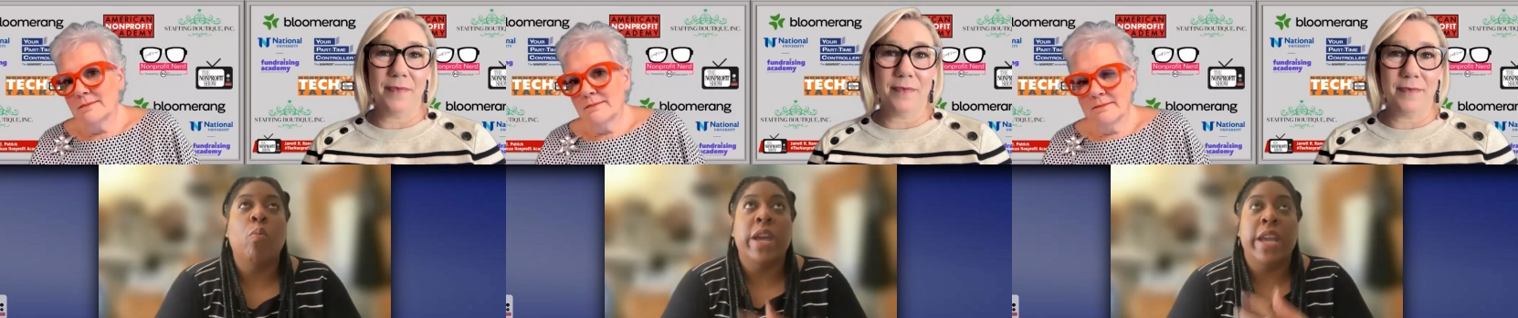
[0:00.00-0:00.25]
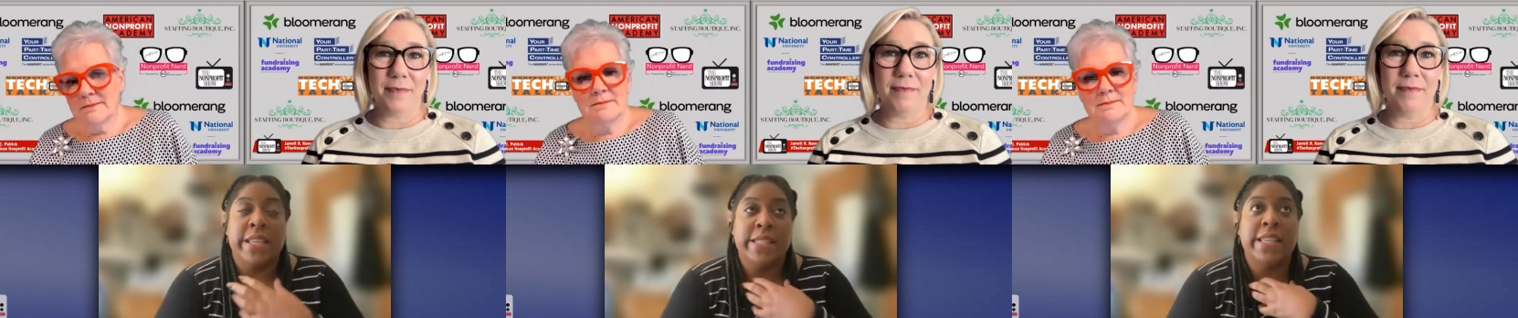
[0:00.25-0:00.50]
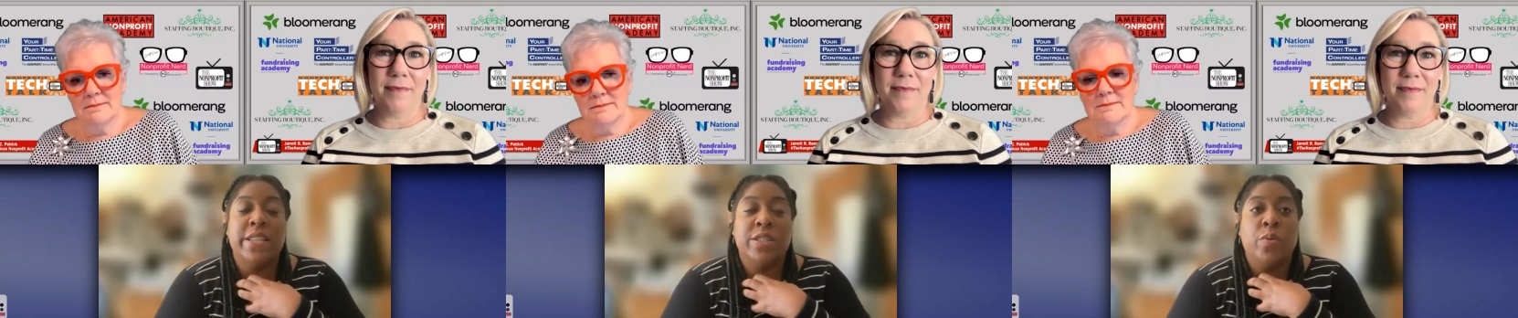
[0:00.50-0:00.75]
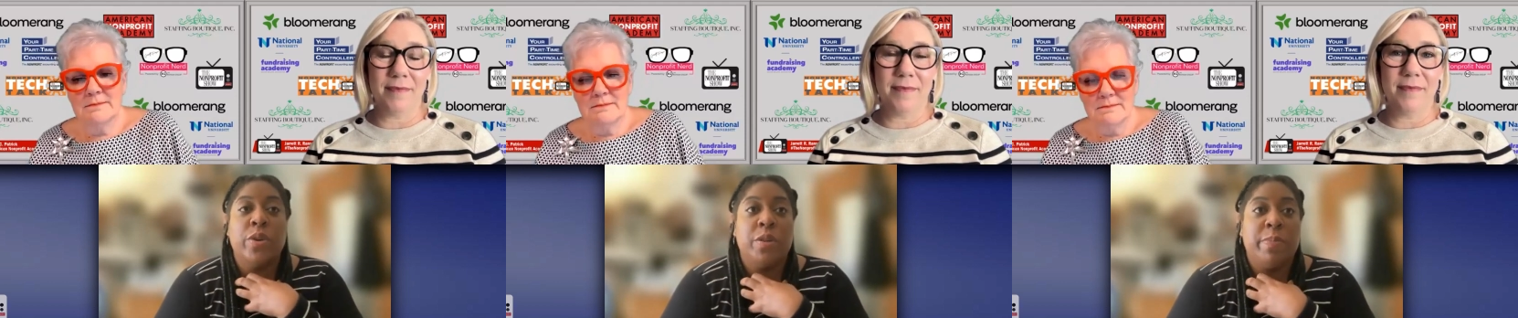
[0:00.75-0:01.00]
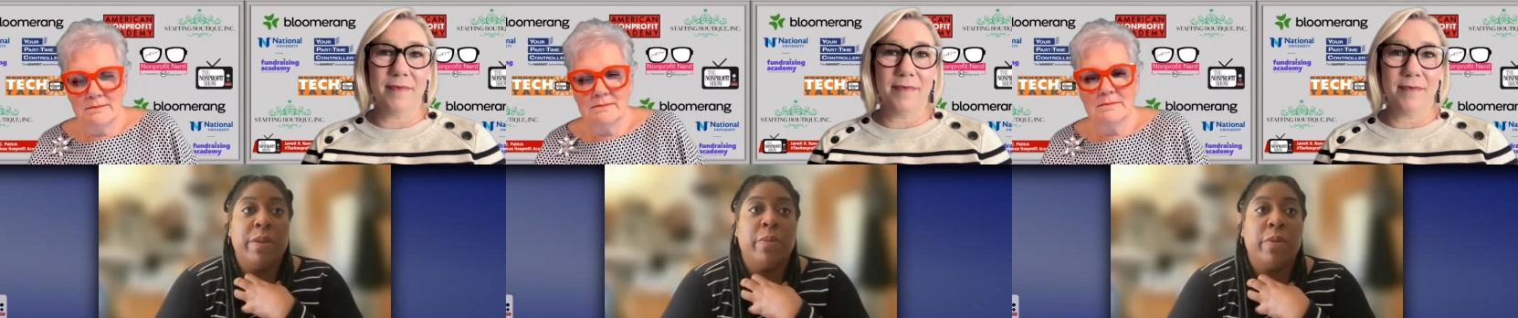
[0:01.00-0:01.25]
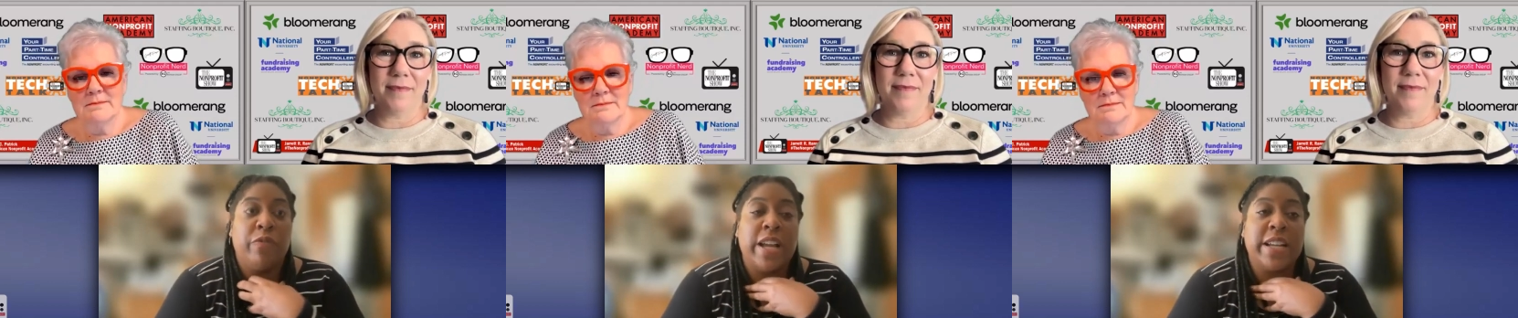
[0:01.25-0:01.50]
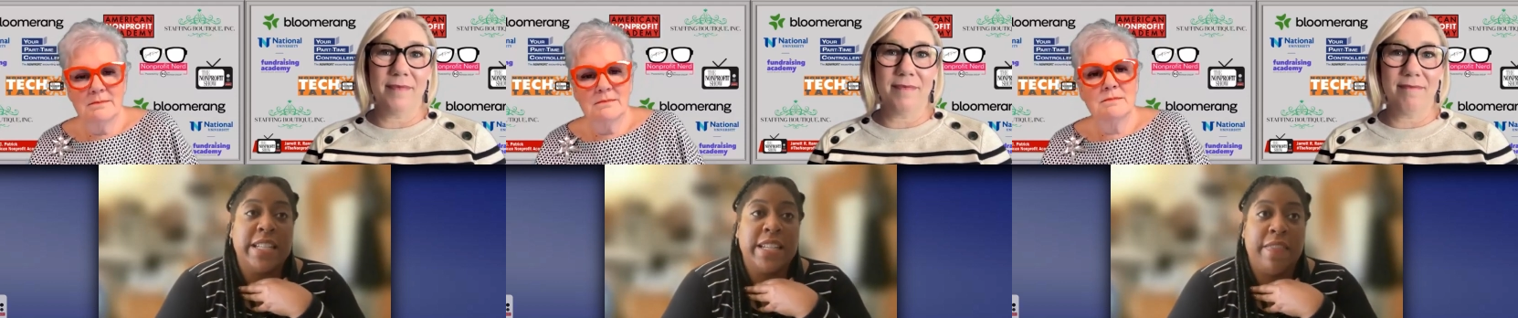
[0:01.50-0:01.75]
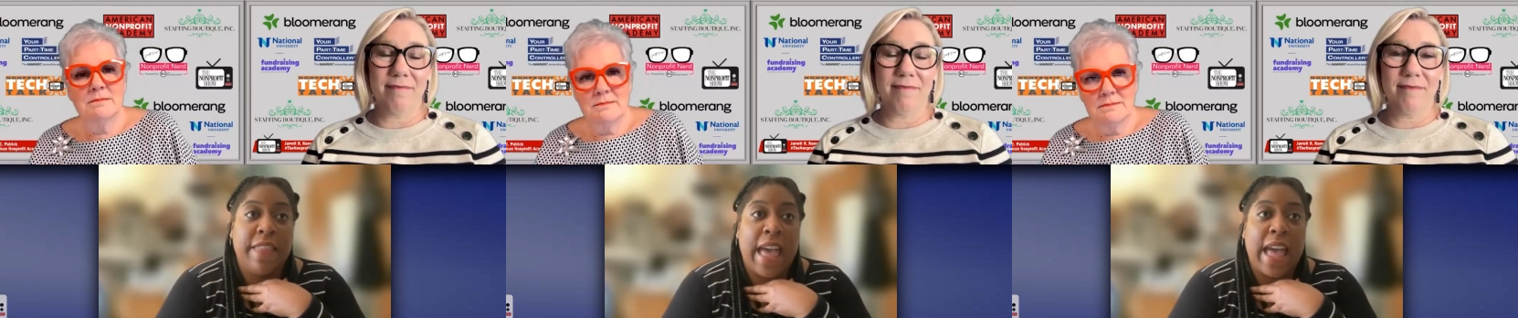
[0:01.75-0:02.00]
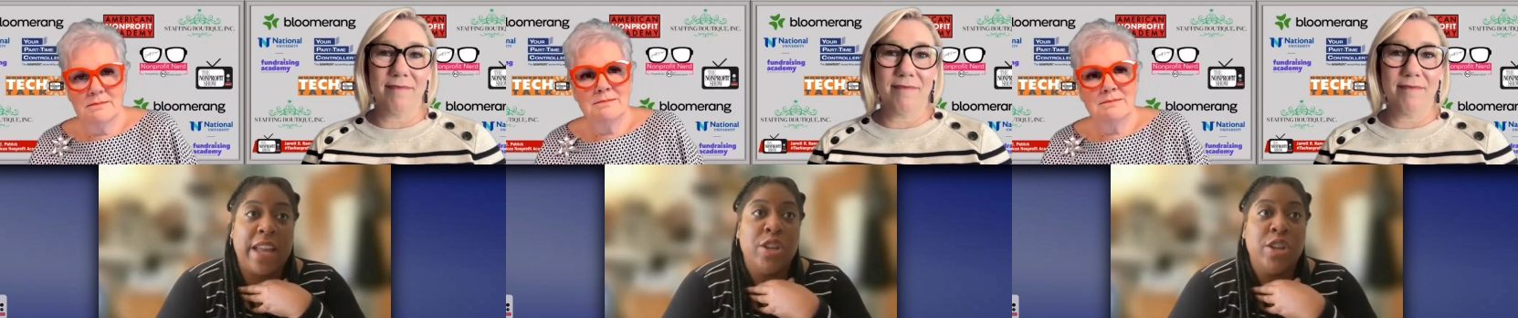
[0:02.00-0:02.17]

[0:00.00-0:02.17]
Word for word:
Speaker 1: is is going to be reflected in that